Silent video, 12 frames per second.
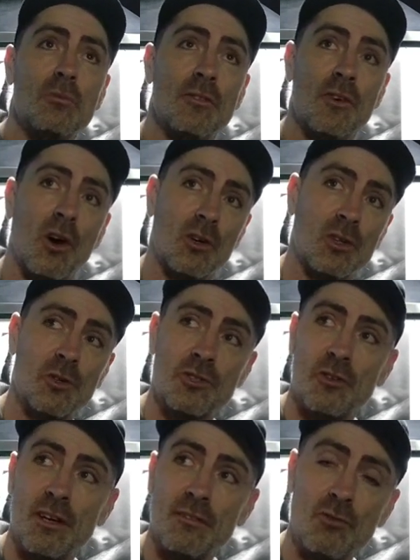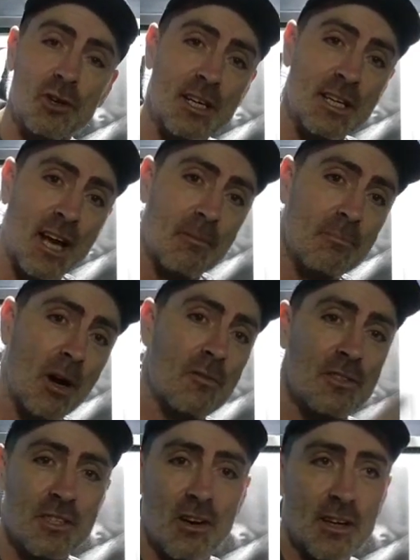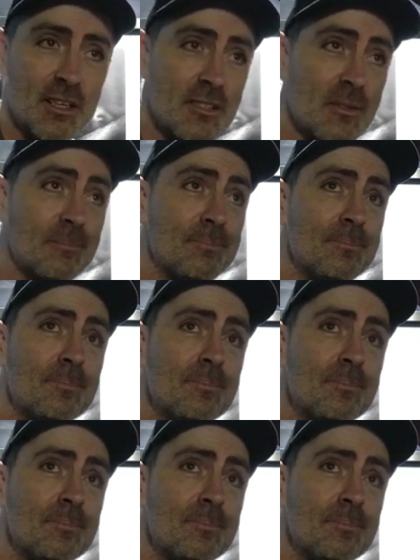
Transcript: We've got guttering running down both sides,